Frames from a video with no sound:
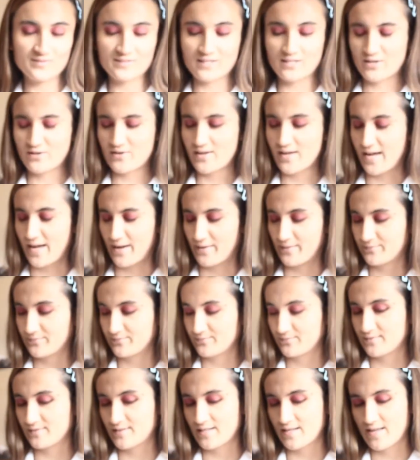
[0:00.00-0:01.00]
Okay.
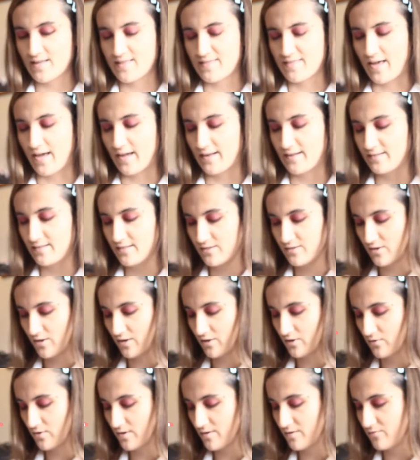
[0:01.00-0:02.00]
That is the dark
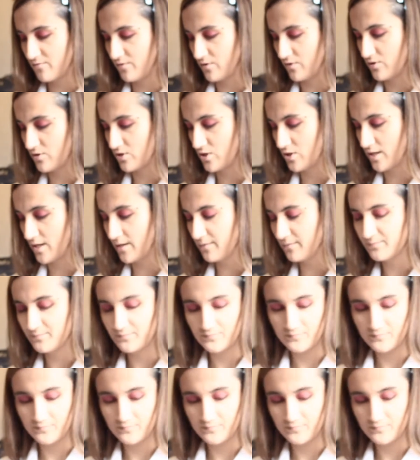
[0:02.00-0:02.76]
red fuchsia.